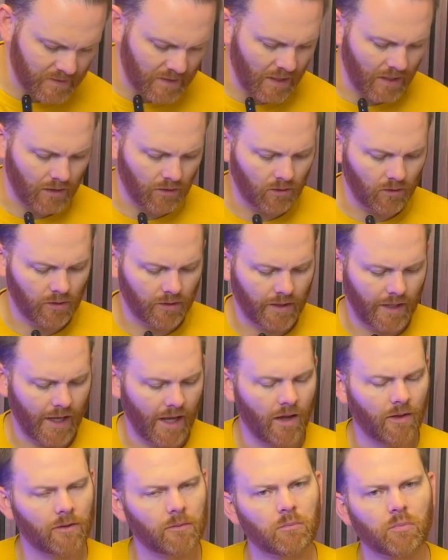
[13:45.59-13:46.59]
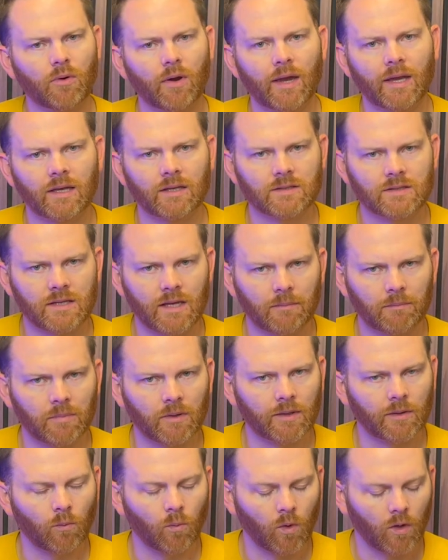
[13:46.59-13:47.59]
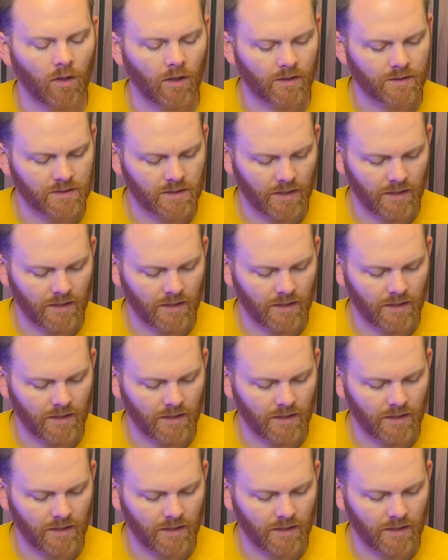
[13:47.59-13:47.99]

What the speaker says: take a look at how the brake assembly works